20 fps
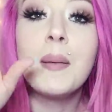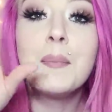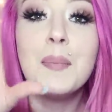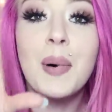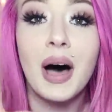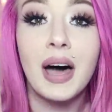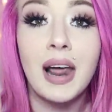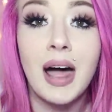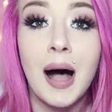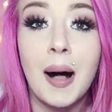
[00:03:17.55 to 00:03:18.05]

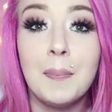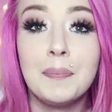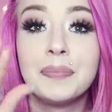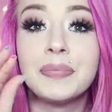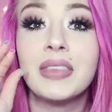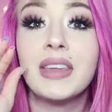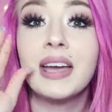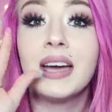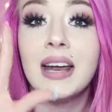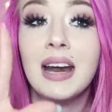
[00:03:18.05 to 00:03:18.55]
but
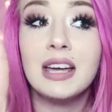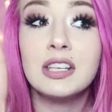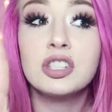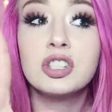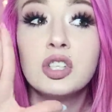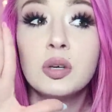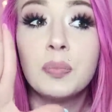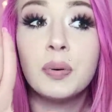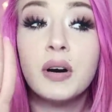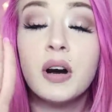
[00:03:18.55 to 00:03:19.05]
it has
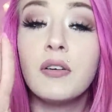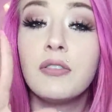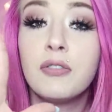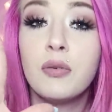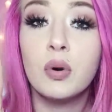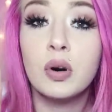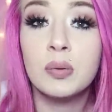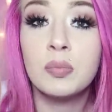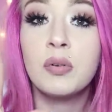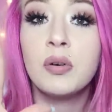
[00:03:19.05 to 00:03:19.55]
super
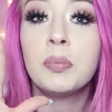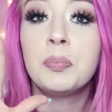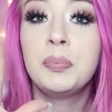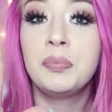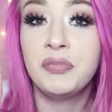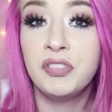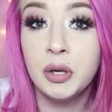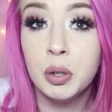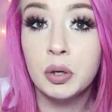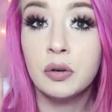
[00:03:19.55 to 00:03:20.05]
affordable,
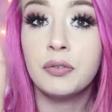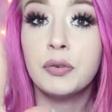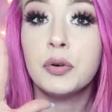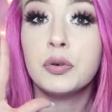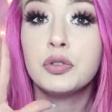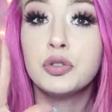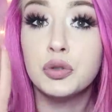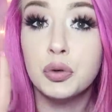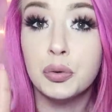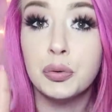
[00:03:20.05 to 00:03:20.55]

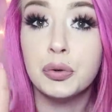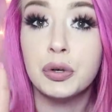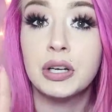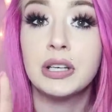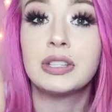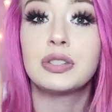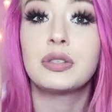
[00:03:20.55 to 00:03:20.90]
beautiful jewelry.